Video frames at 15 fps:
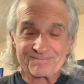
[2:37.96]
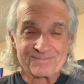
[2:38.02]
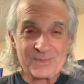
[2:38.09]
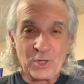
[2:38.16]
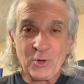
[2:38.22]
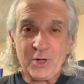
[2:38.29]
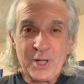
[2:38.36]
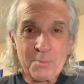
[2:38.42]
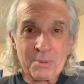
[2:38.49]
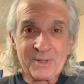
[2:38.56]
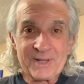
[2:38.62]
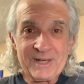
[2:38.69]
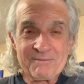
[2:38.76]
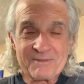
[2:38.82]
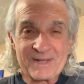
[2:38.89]
Who do you
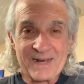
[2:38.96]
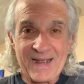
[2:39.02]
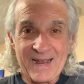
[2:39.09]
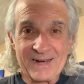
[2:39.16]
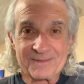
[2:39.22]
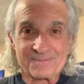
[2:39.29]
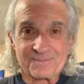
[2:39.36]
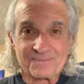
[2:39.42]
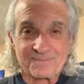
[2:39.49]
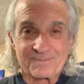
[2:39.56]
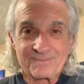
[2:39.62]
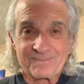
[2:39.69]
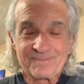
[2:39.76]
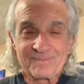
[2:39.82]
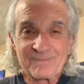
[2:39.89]
believe today?
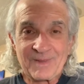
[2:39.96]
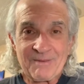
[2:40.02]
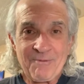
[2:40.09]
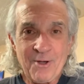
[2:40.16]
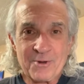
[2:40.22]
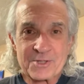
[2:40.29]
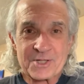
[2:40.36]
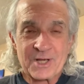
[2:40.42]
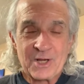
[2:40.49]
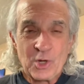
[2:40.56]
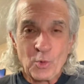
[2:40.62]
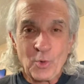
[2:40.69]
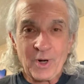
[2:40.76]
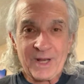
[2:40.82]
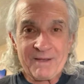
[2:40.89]
Folks,
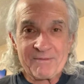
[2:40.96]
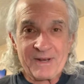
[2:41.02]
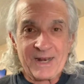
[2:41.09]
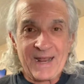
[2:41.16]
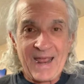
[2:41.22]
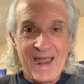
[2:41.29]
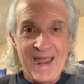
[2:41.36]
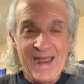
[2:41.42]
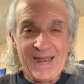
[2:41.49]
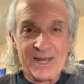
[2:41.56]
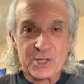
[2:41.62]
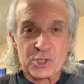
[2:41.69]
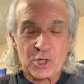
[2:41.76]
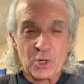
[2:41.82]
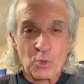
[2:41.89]
we're living in an
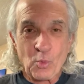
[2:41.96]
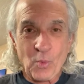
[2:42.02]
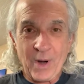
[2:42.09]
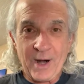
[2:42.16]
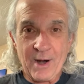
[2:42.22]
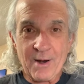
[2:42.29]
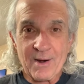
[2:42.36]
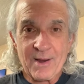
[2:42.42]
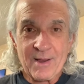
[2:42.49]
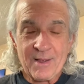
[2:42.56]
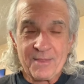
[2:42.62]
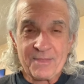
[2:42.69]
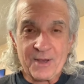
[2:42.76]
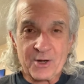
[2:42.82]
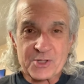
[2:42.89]
age where
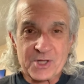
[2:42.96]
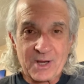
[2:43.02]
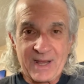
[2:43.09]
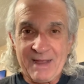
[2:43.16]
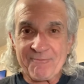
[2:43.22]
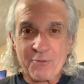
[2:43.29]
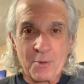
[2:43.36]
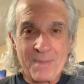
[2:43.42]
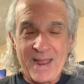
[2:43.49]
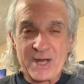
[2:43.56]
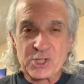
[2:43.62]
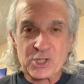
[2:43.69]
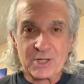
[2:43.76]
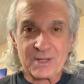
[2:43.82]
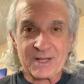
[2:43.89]
there's
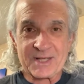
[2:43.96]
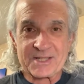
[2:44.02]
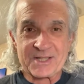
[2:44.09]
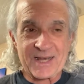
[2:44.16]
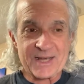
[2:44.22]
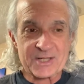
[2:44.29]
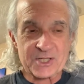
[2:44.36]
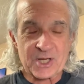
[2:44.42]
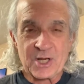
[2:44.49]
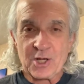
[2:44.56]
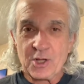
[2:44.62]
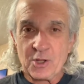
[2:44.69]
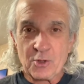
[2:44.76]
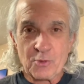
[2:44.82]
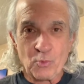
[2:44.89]
information that says
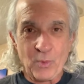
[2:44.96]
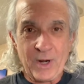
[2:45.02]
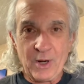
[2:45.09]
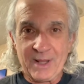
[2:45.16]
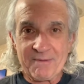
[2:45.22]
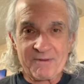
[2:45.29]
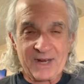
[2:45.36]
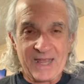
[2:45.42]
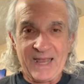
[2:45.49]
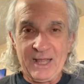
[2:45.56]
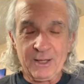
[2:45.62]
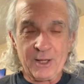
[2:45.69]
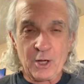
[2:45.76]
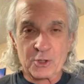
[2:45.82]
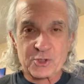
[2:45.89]
we live in a
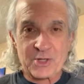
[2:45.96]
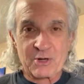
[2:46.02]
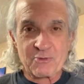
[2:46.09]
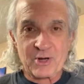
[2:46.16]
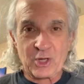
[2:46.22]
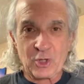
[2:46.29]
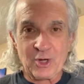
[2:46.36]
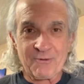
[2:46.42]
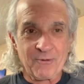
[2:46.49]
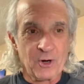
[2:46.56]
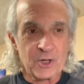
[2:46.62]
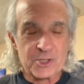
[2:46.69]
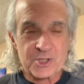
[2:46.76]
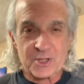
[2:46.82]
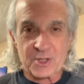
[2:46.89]
heliocentric
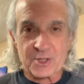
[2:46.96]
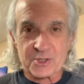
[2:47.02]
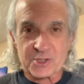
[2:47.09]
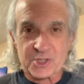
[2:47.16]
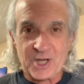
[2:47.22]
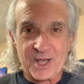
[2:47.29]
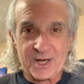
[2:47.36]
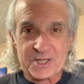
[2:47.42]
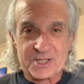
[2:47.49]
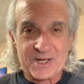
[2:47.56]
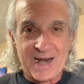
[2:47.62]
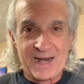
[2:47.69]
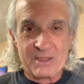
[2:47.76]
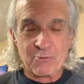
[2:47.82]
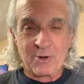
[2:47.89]
universe and the sun is
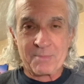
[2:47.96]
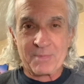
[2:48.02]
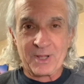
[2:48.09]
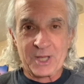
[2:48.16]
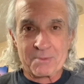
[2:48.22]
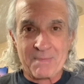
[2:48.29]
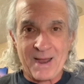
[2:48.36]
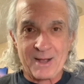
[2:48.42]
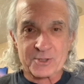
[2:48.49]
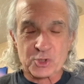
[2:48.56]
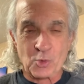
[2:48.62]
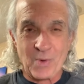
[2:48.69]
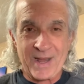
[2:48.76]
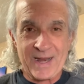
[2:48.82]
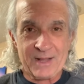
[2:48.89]
93 million miles
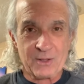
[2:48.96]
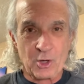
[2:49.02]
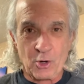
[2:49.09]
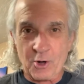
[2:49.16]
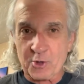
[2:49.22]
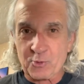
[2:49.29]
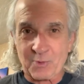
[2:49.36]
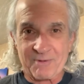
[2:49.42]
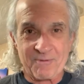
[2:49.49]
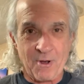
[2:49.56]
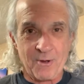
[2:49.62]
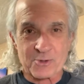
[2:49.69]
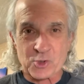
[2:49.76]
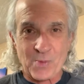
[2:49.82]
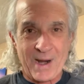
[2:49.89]
away and the earth
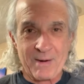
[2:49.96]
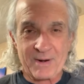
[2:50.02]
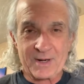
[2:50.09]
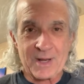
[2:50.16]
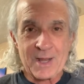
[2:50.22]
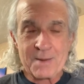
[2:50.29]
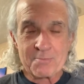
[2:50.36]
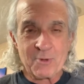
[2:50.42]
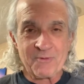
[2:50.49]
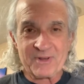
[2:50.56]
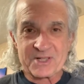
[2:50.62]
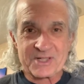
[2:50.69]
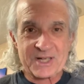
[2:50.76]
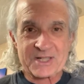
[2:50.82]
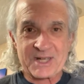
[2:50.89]
revolves around it, moving
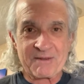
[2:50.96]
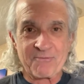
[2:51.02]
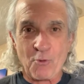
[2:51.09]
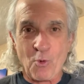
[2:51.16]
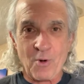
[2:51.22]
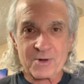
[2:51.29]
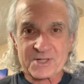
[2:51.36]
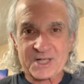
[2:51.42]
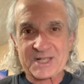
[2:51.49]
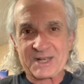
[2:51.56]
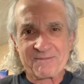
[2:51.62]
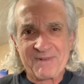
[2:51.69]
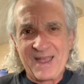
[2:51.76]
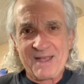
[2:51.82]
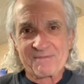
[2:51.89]

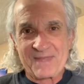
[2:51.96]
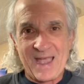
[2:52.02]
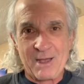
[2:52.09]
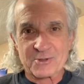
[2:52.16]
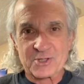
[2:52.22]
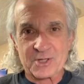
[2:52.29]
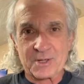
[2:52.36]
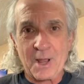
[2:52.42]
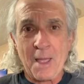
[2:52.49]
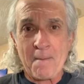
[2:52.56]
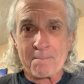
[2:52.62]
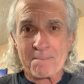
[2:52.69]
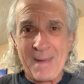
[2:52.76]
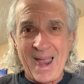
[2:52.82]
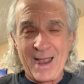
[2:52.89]
65,000
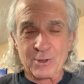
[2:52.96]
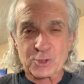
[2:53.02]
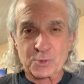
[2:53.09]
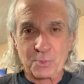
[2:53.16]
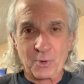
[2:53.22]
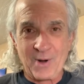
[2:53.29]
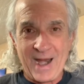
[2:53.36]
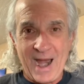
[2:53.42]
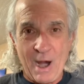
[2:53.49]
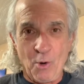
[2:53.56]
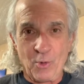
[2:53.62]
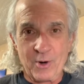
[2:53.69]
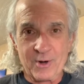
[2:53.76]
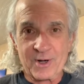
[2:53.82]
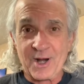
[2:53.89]
miles per
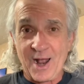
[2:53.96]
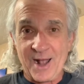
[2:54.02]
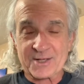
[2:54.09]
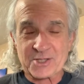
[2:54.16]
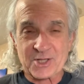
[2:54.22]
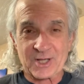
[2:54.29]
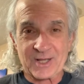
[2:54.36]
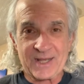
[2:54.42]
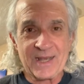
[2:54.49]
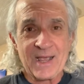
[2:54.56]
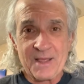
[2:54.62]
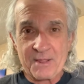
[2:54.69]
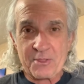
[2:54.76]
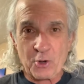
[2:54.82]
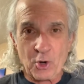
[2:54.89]
hour constantly,
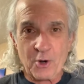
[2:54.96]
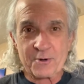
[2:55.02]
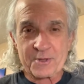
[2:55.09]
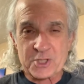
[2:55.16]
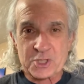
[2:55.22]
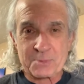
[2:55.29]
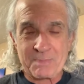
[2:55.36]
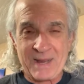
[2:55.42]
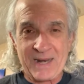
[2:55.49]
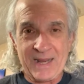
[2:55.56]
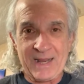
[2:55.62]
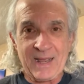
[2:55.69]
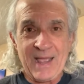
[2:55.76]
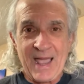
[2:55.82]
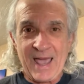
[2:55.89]
that the earth is
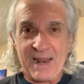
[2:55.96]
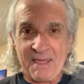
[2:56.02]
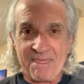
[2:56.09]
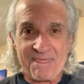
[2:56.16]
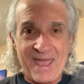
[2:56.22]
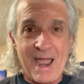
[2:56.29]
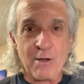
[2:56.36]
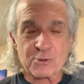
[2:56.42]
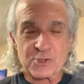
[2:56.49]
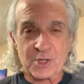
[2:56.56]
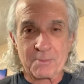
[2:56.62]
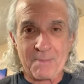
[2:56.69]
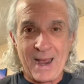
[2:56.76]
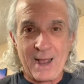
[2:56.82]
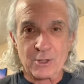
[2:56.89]
spinning at
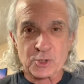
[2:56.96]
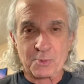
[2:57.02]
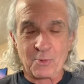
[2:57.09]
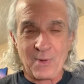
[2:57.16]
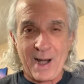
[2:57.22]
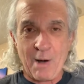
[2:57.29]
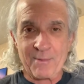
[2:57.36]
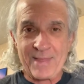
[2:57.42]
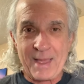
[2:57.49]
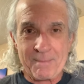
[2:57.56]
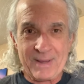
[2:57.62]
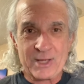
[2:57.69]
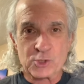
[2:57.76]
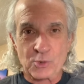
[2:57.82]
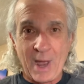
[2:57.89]
1,000 miles per hour. That
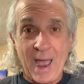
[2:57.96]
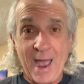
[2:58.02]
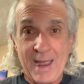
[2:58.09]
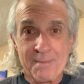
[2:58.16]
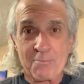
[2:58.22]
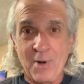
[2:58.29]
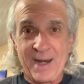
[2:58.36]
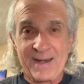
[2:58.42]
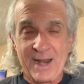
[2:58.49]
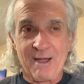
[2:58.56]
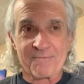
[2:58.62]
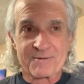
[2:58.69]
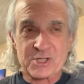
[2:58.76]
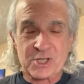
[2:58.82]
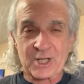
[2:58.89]
means I'm right now
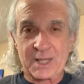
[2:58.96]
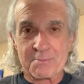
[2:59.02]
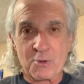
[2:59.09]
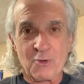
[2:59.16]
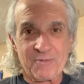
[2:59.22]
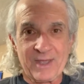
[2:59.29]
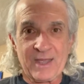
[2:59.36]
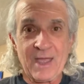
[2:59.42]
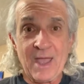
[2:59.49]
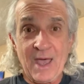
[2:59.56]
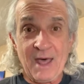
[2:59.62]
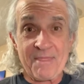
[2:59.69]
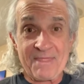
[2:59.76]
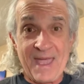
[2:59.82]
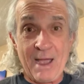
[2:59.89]
physically moving
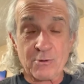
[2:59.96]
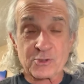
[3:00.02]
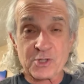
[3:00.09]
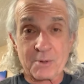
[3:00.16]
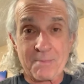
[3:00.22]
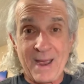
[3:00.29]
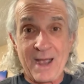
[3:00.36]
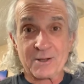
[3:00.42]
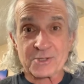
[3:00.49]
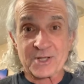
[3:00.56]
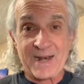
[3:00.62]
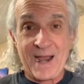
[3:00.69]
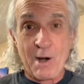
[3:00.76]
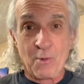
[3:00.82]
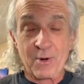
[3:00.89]
1,000 miles an
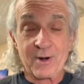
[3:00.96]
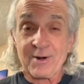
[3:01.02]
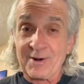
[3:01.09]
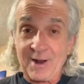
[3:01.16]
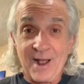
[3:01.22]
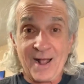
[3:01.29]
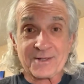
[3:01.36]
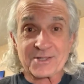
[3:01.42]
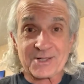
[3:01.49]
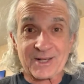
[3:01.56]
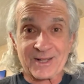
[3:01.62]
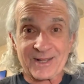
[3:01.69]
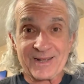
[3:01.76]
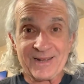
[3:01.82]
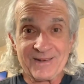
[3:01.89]
hour
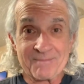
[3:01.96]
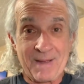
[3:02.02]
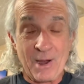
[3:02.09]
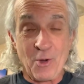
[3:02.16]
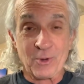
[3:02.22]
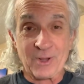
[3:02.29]
constantly my whole